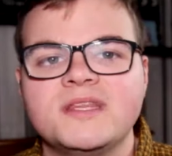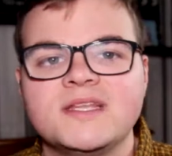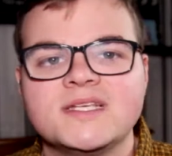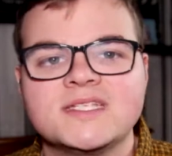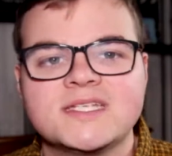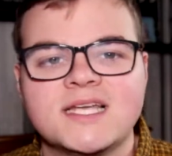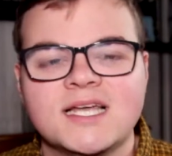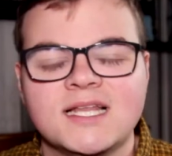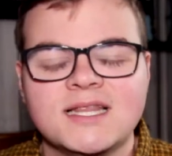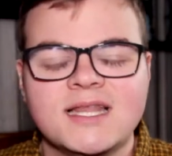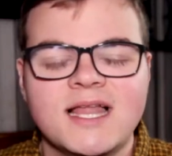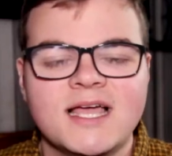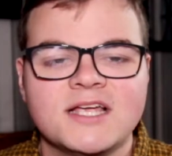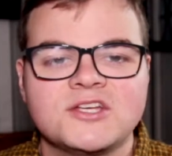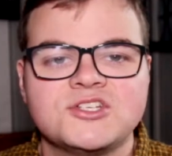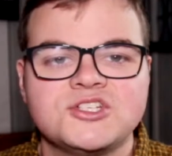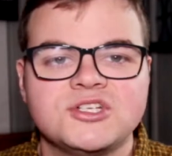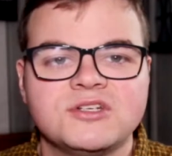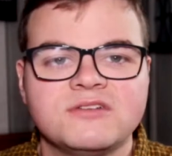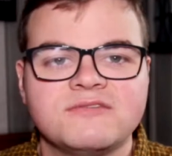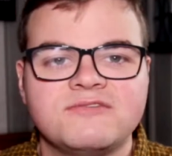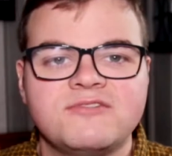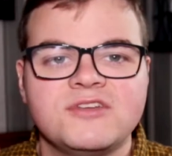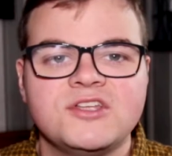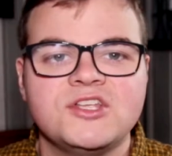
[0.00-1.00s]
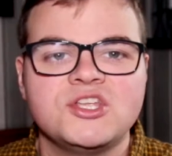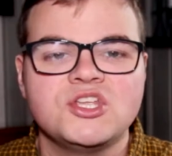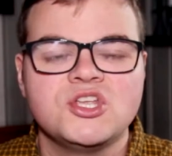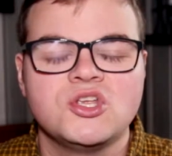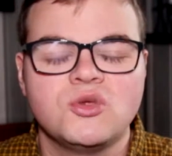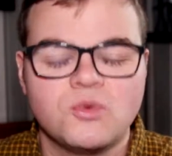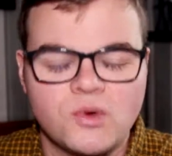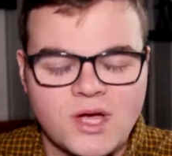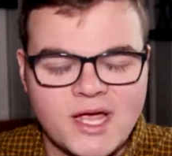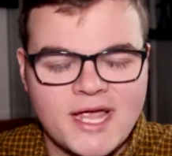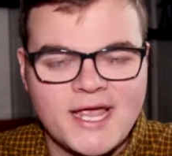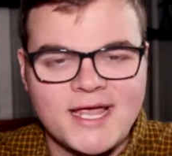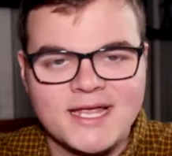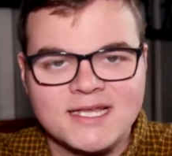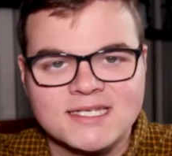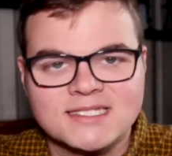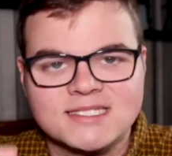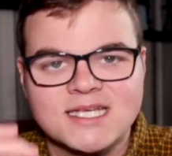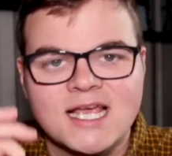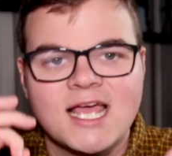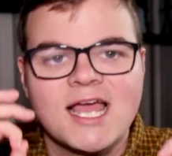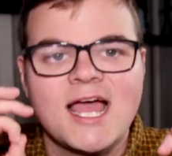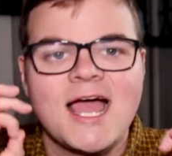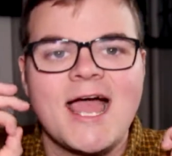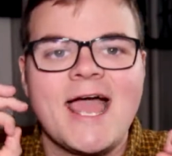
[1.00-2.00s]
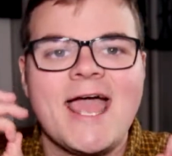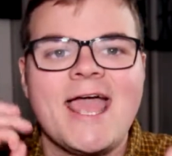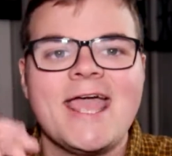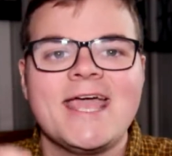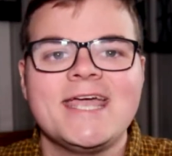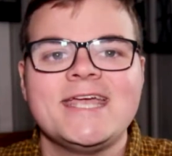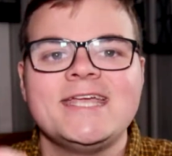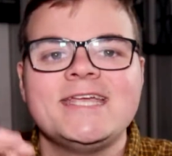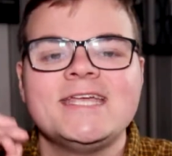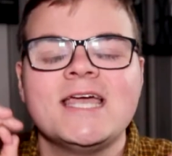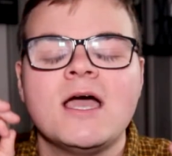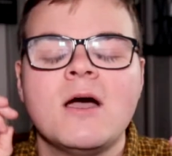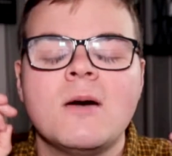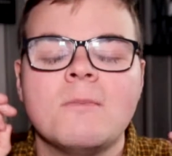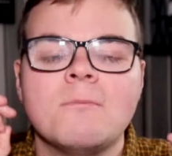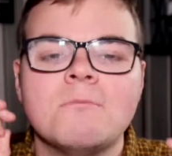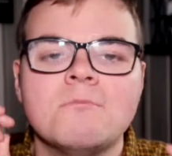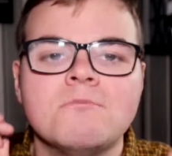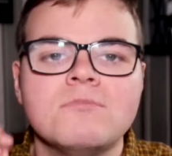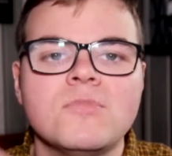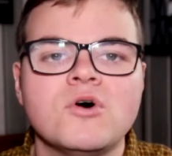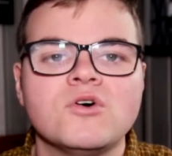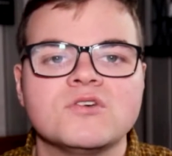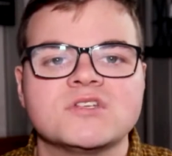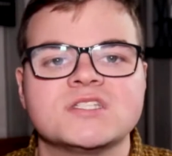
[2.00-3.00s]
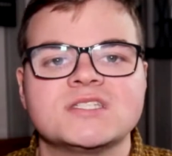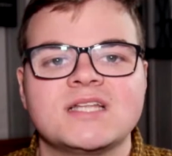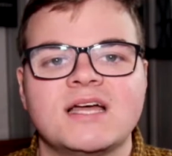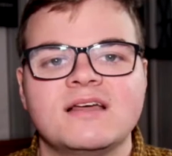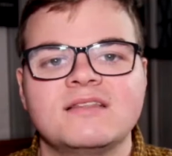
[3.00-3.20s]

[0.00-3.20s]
this collection for you is a must.